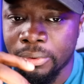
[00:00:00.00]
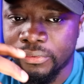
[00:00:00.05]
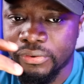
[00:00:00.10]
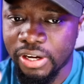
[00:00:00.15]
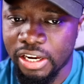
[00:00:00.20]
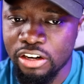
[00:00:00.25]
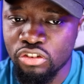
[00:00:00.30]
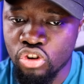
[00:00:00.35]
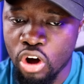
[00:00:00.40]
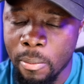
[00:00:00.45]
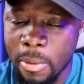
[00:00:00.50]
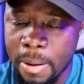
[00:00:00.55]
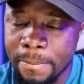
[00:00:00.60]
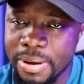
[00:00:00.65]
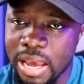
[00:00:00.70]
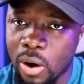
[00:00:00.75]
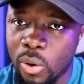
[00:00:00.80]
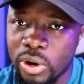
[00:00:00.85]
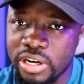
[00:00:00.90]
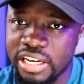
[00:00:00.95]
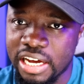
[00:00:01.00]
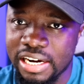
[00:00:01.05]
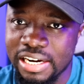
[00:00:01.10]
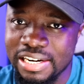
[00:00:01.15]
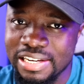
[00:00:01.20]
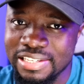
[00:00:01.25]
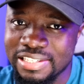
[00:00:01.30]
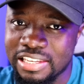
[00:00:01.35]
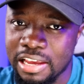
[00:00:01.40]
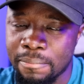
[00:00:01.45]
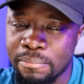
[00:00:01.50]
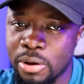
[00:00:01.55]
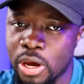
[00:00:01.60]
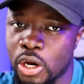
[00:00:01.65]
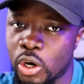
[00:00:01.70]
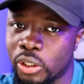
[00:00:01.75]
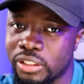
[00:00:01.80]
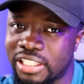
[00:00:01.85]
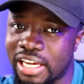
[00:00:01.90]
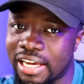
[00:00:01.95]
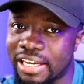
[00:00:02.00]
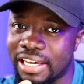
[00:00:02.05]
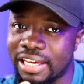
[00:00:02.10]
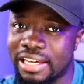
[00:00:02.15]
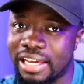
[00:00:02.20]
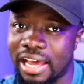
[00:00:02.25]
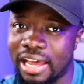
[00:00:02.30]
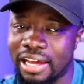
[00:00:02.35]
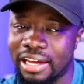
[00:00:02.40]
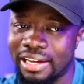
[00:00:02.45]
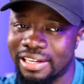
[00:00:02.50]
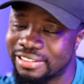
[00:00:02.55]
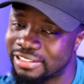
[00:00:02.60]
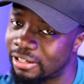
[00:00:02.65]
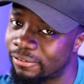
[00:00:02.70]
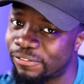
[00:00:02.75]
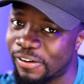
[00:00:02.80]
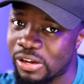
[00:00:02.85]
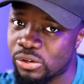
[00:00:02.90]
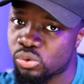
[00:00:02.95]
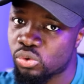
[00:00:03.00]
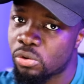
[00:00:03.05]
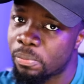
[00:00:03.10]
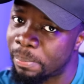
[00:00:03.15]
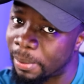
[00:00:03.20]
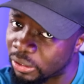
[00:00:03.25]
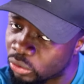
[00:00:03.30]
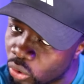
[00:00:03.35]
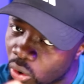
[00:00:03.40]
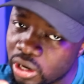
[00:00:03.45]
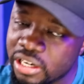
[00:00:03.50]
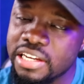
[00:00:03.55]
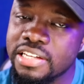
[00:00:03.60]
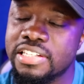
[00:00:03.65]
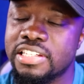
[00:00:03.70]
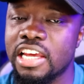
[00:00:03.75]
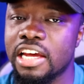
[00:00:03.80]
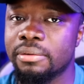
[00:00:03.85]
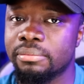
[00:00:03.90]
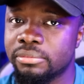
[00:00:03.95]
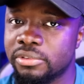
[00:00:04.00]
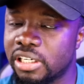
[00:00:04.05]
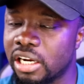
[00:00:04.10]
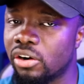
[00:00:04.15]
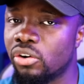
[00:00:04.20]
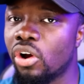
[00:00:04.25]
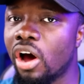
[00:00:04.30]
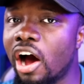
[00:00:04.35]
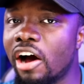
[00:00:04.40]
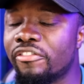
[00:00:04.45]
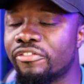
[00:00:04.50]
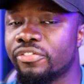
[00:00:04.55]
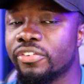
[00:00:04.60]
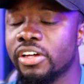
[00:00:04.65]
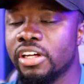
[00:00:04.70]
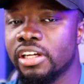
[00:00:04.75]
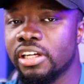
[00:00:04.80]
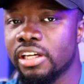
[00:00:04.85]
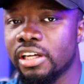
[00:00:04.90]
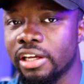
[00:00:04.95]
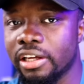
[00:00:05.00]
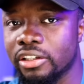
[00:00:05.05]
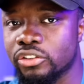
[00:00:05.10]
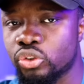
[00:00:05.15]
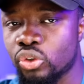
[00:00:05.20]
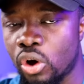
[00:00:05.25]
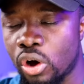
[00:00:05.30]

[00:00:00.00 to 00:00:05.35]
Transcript: Michelle, no maybe I want you to send me your attack. But all the same, the love is